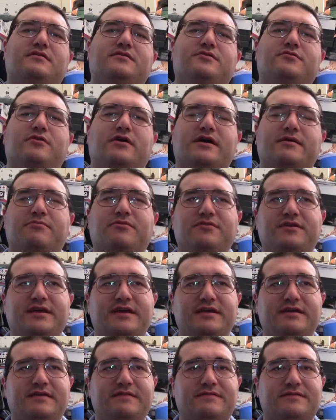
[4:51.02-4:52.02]
do I
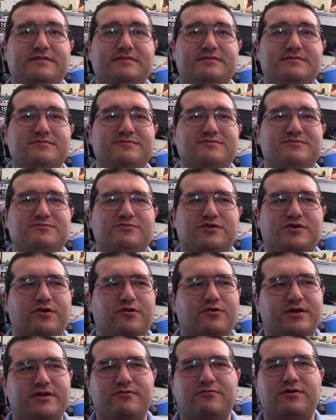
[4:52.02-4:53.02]
believe we're
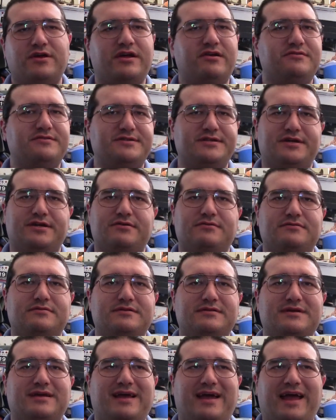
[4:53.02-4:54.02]
going to run out? No.
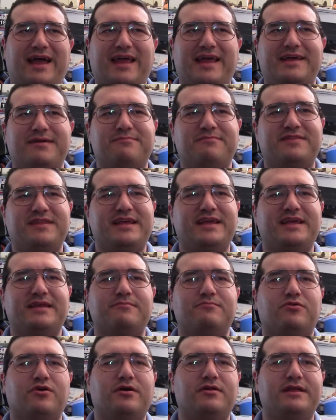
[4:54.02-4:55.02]
I am thinking
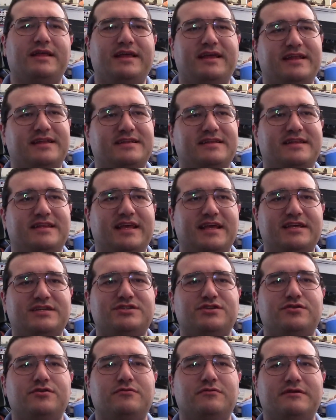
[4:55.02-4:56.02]
probably into next
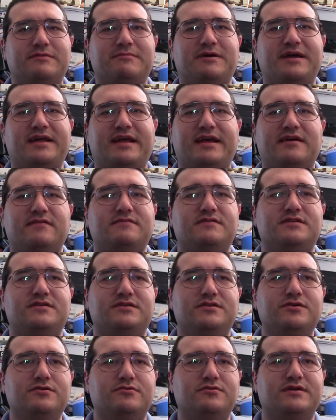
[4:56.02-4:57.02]
year we might have to
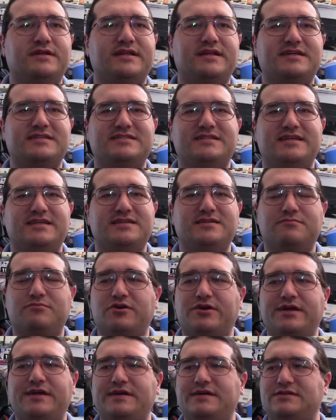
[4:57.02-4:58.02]
do an extended
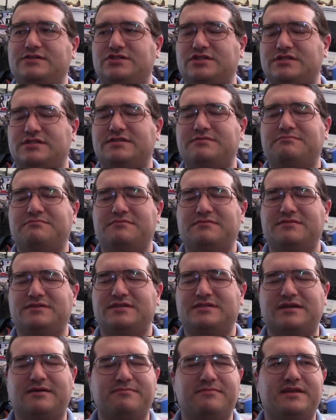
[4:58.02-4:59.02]
break, just
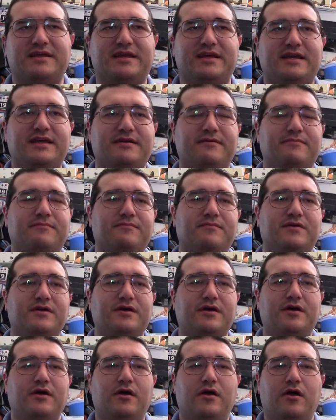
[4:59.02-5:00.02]
because I'm thinking
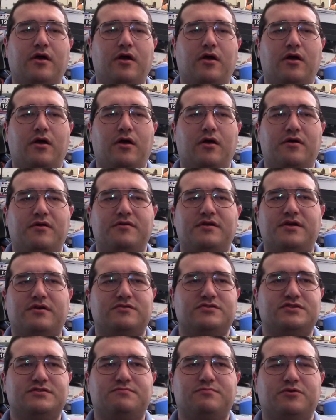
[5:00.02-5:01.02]

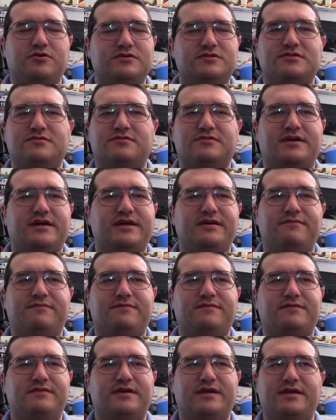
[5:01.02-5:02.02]
just personal
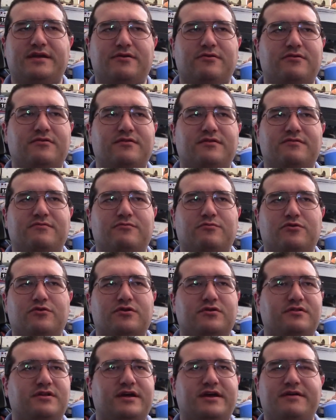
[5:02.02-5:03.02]
life and all
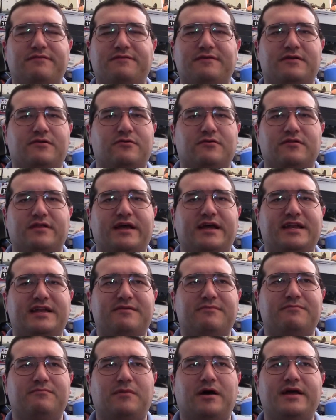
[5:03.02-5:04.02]
work life and all that
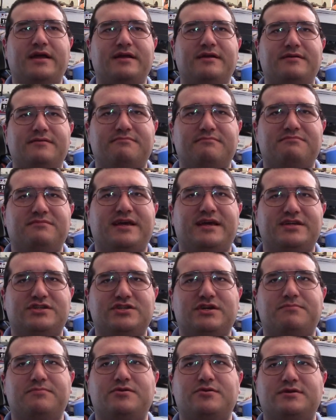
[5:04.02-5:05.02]
might catch
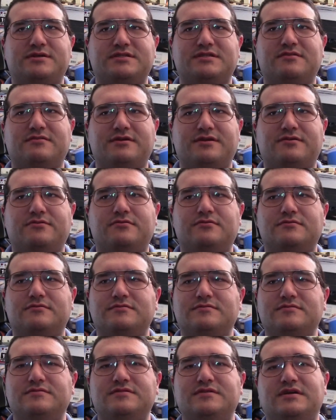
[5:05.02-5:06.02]
up to us a little
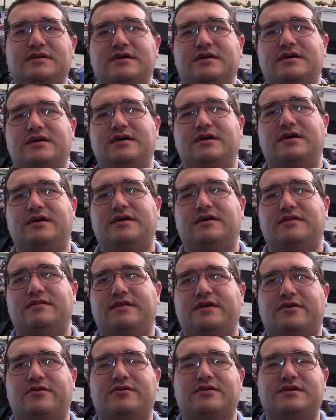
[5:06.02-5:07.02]

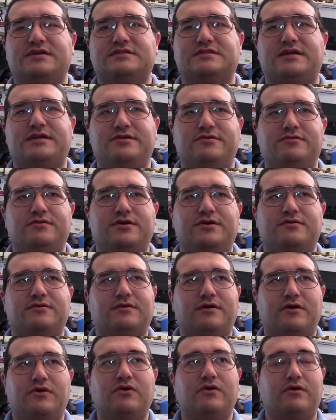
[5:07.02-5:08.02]
there, because I do know
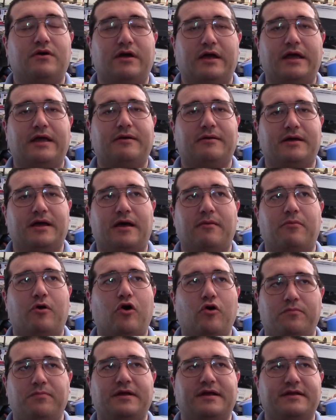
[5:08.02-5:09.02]
I'm
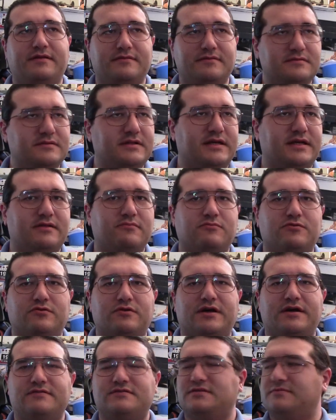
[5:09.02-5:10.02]
hoping that we'll
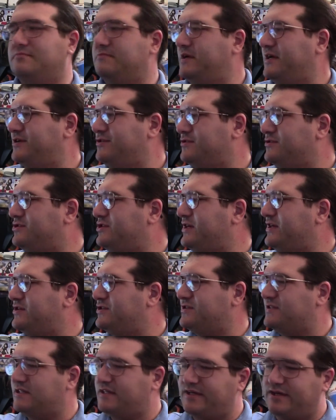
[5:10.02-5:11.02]
have some major
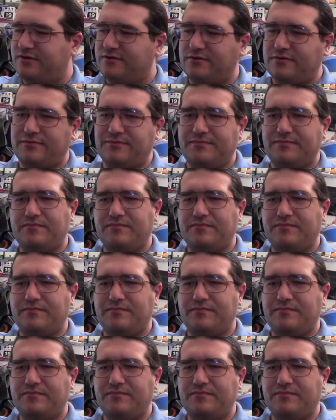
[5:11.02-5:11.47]
changes there,